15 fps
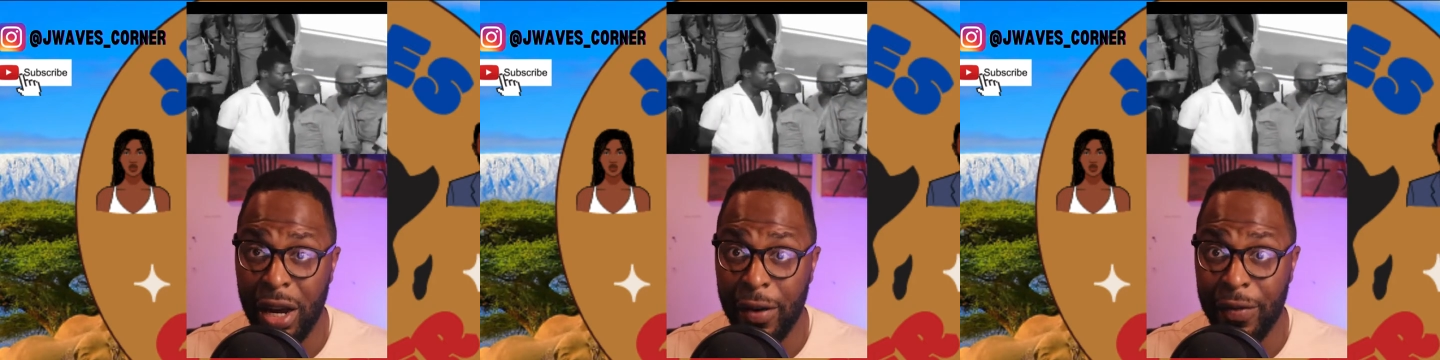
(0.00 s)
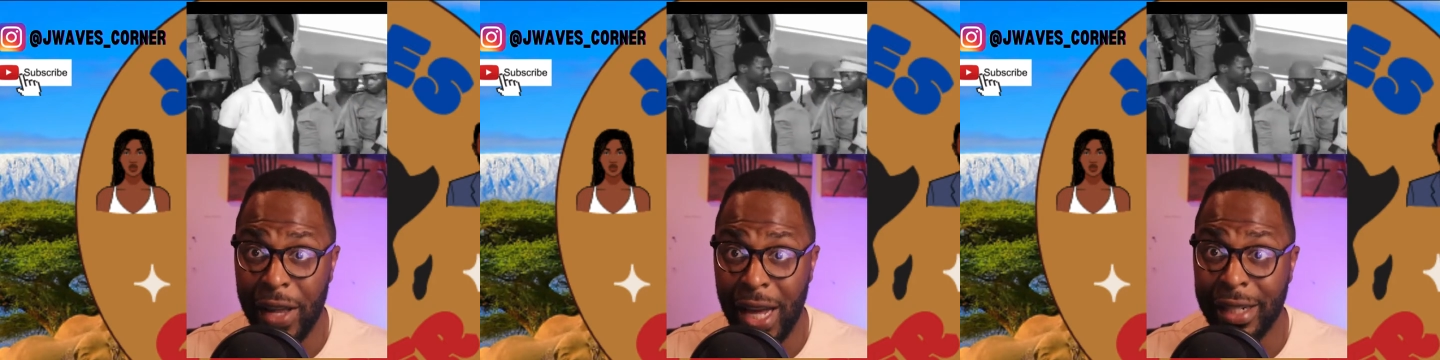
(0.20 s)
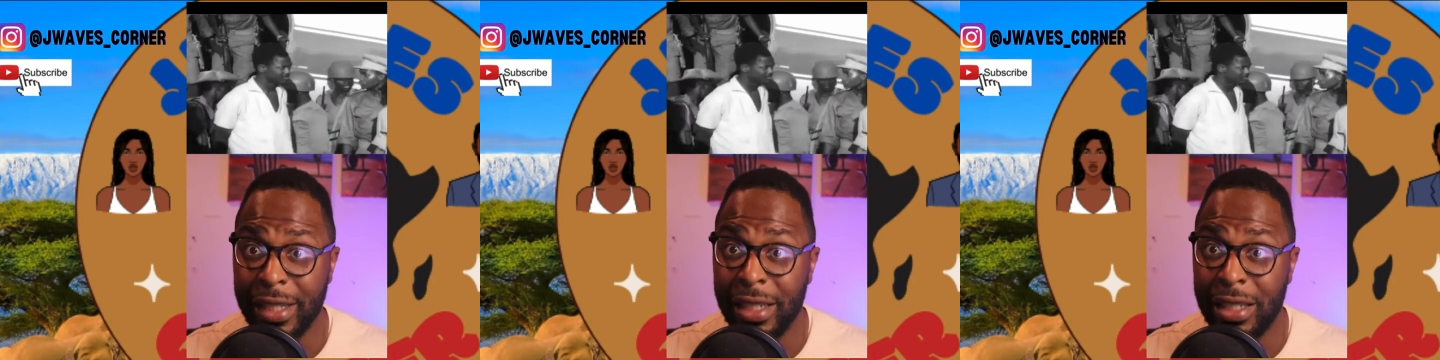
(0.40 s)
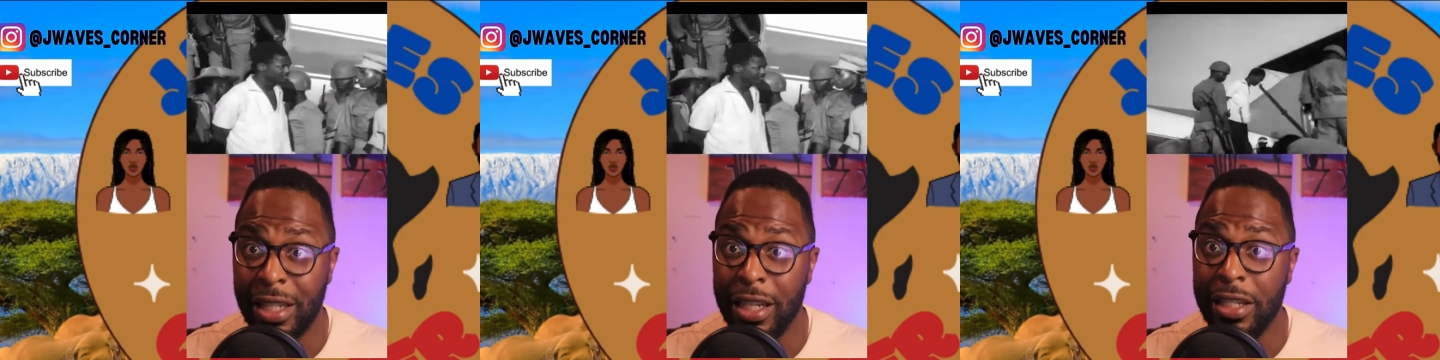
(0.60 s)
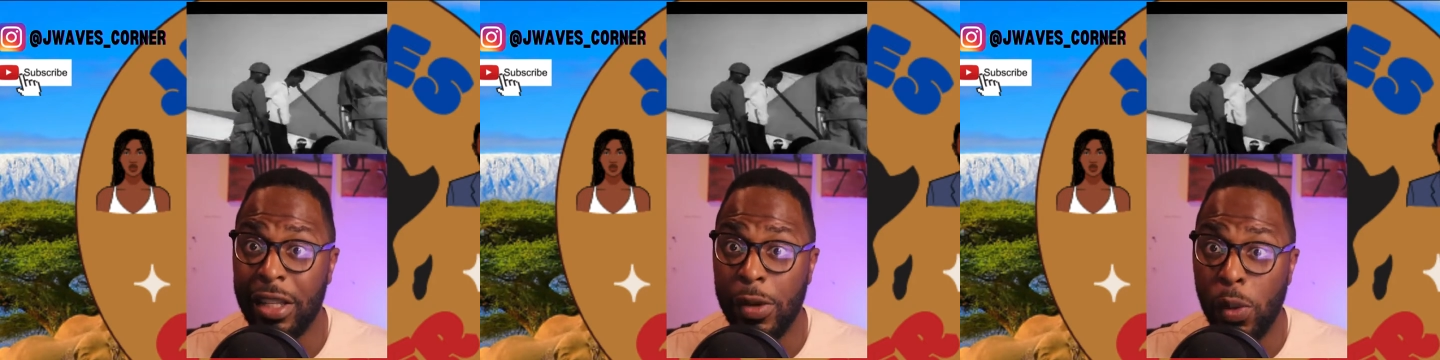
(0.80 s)
of
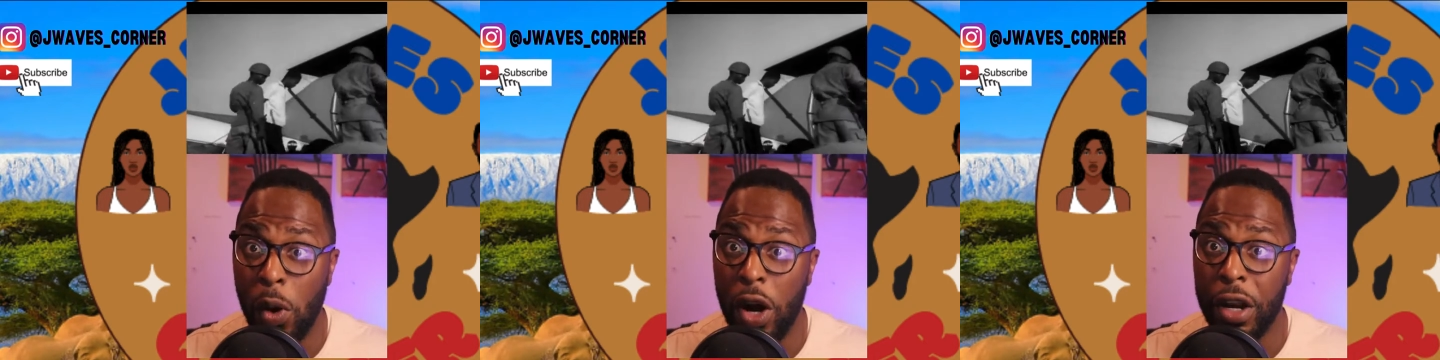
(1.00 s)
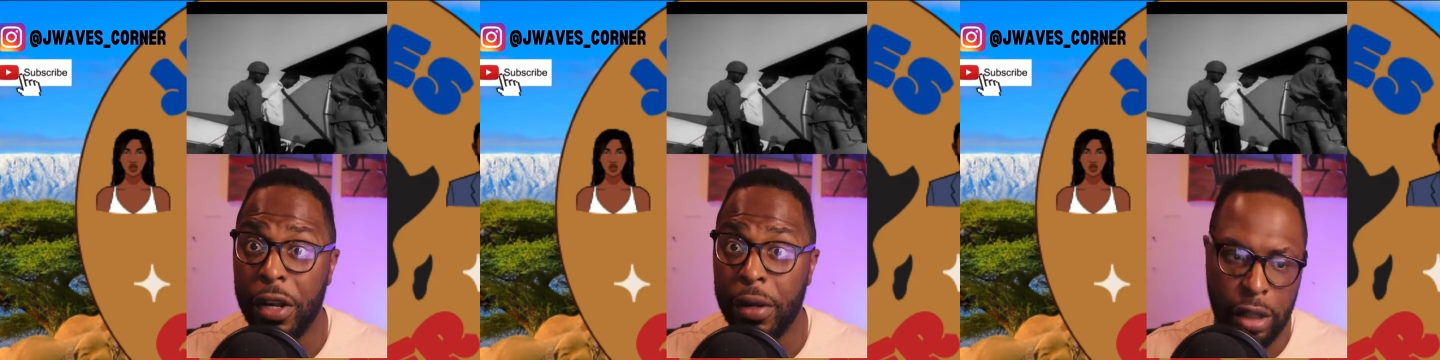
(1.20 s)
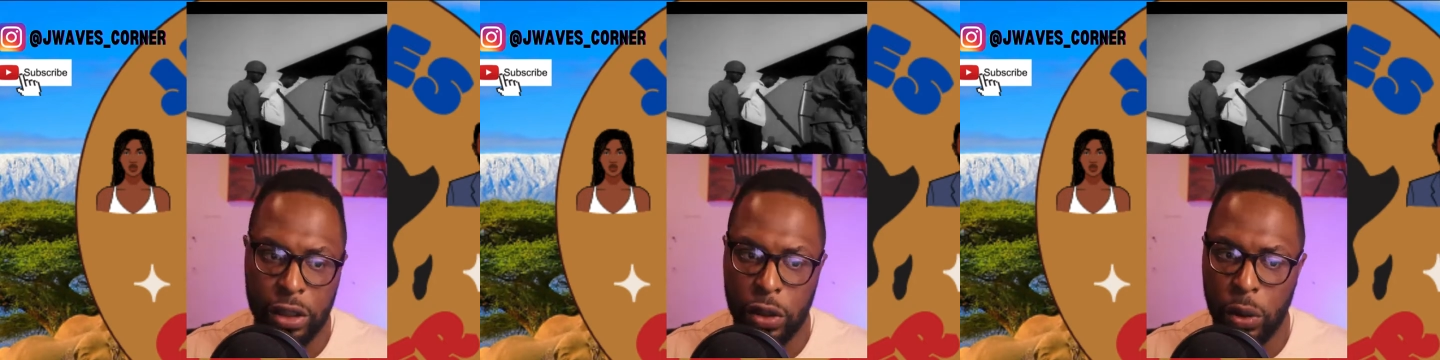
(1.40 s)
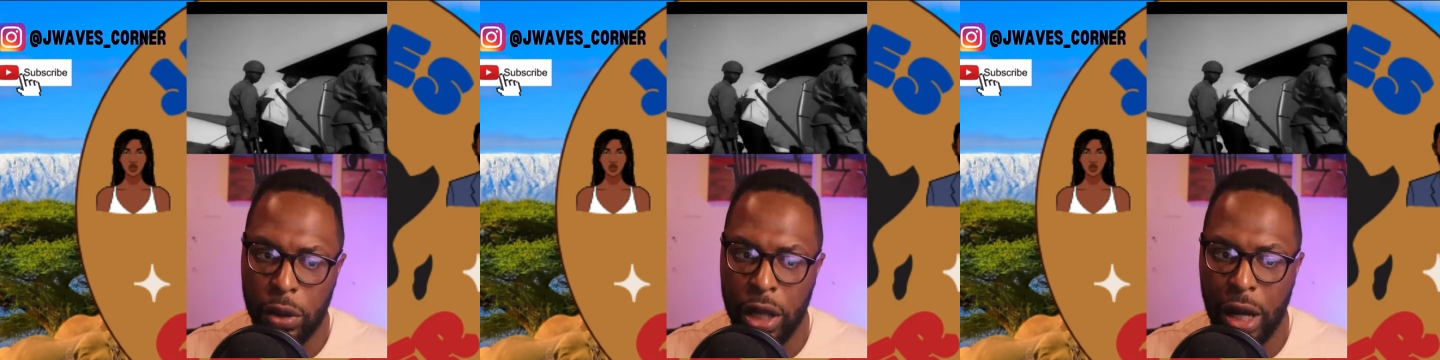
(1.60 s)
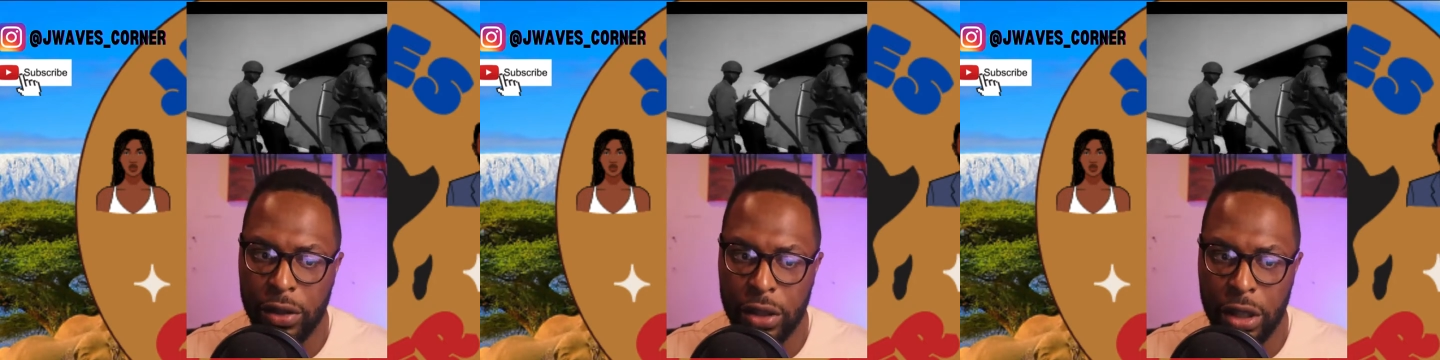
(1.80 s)
1961. In
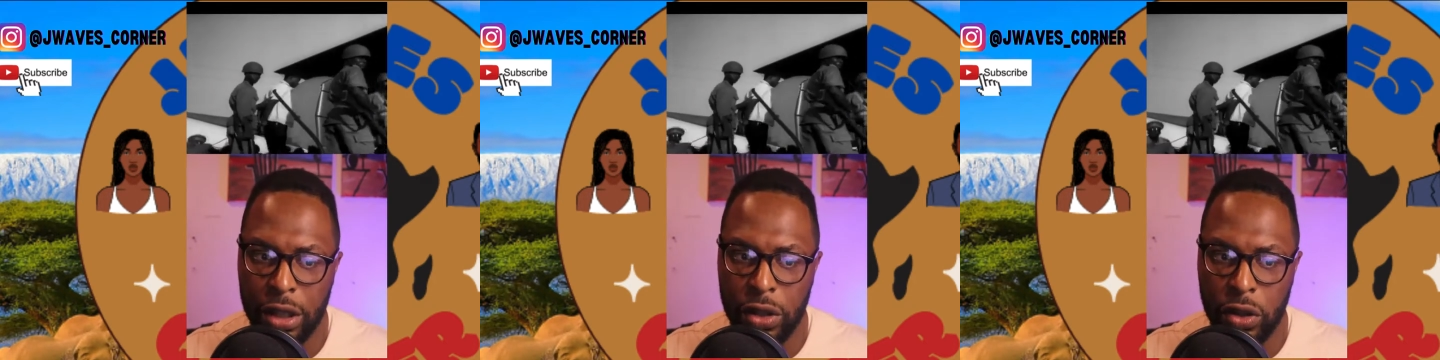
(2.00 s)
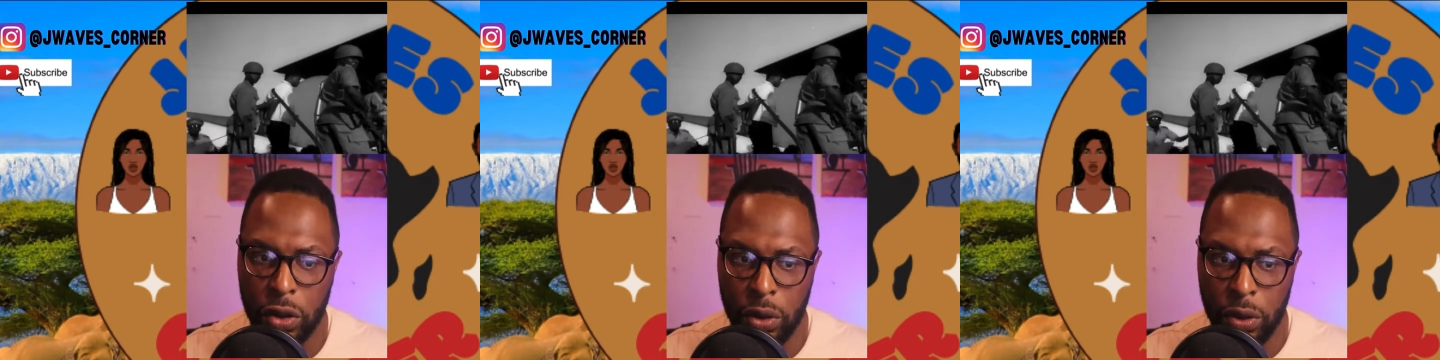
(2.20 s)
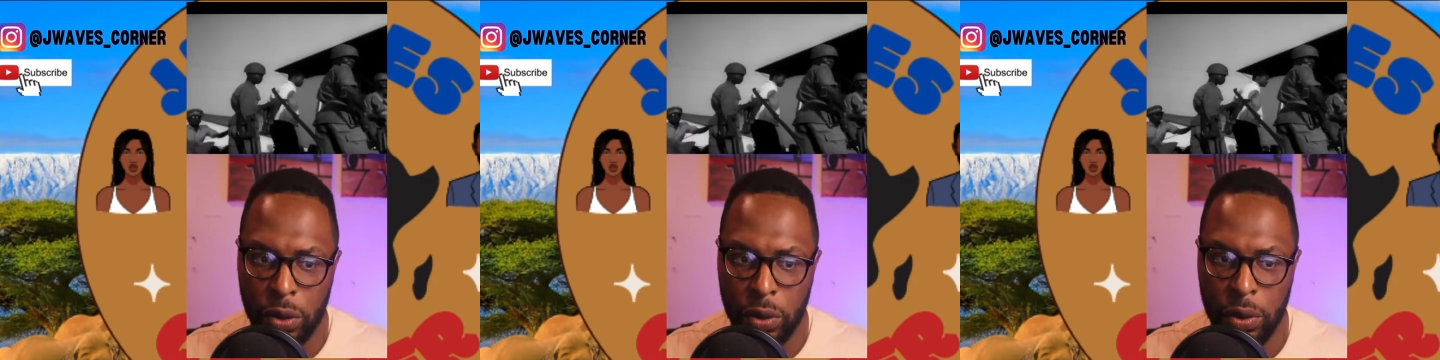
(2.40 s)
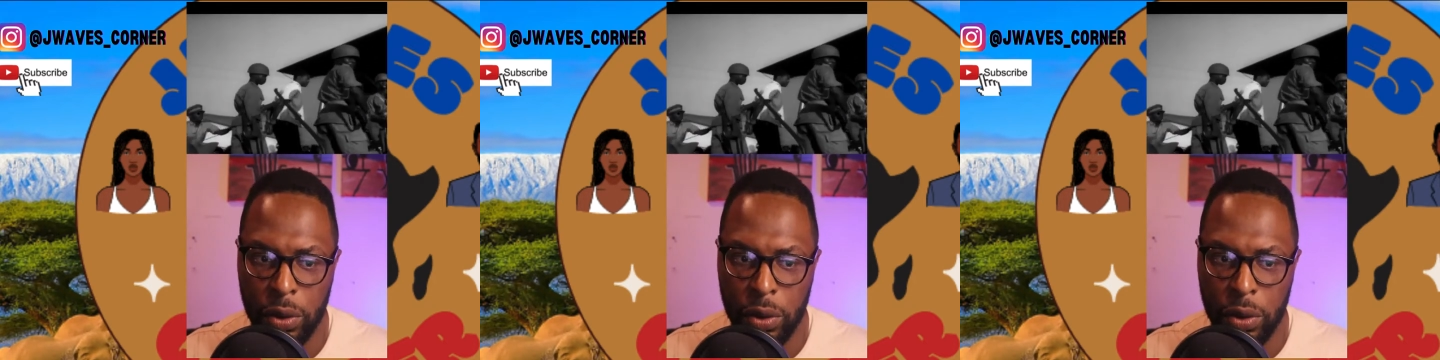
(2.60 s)
2002,